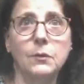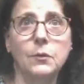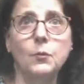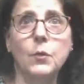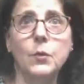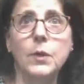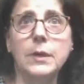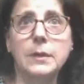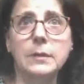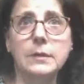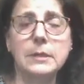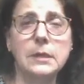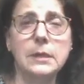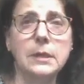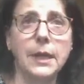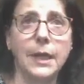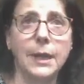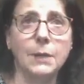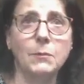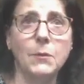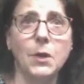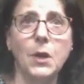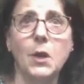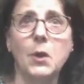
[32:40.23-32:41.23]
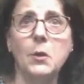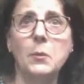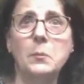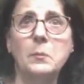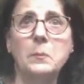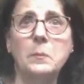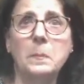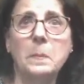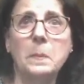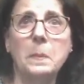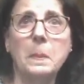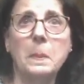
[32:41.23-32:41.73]
Where does the claim go?
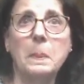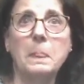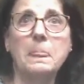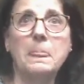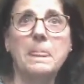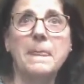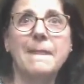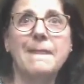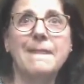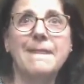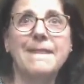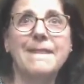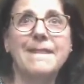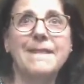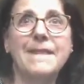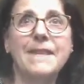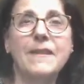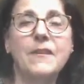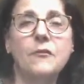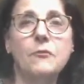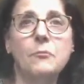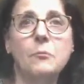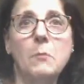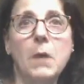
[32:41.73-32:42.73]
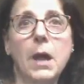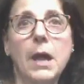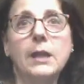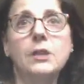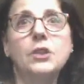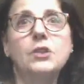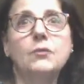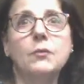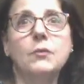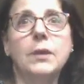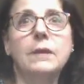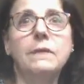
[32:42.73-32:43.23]
If my
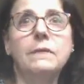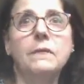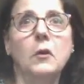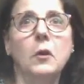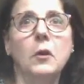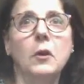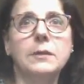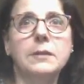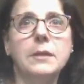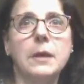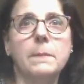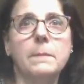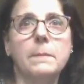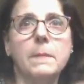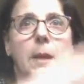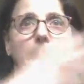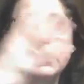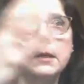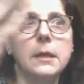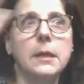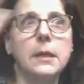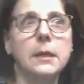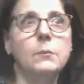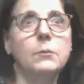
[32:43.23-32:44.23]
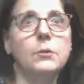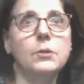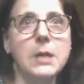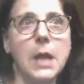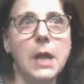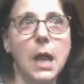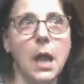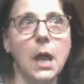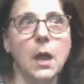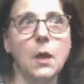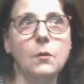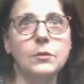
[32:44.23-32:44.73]
tree falls on my neighbor's
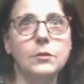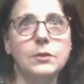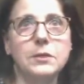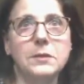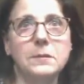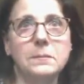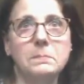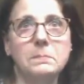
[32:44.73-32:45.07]
house,